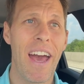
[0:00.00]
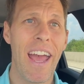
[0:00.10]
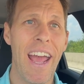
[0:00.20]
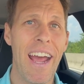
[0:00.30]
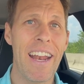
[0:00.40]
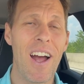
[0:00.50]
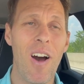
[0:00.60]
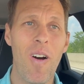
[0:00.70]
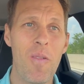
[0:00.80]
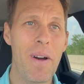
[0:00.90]
And
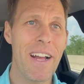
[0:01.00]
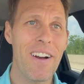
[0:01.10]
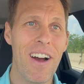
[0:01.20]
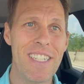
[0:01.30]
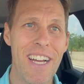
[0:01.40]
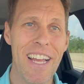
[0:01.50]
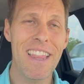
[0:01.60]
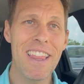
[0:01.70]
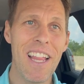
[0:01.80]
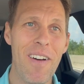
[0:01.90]
oh my gosh, I
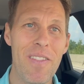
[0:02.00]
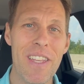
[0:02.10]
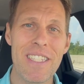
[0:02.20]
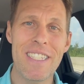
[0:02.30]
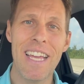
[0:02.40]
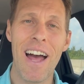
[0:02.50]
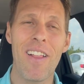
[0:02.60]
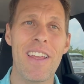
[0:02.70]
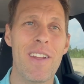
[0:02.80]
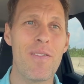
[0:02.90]
love these
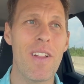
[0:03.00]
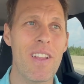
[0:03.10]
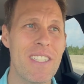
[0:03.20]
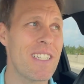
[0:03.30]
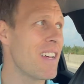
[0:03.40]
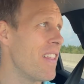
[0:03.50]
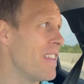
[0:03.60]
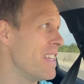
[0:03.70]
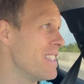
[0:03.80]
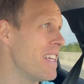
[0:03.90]
Italian villages on
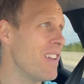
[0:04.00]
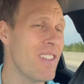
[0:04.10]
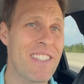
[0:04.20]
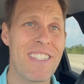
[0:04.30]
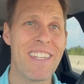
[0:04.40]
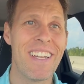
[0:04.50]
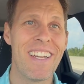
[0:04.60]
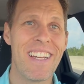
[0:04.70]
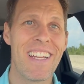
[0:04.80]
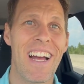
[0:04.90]
these hills.
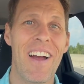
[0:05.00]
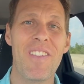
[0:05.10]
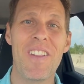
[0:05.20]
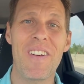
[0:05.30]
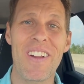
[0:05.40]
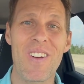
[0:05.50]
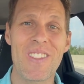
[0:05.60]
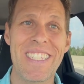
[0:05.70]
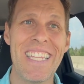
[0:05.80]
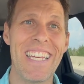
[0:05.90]
I really want to go
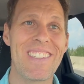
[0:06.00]
see this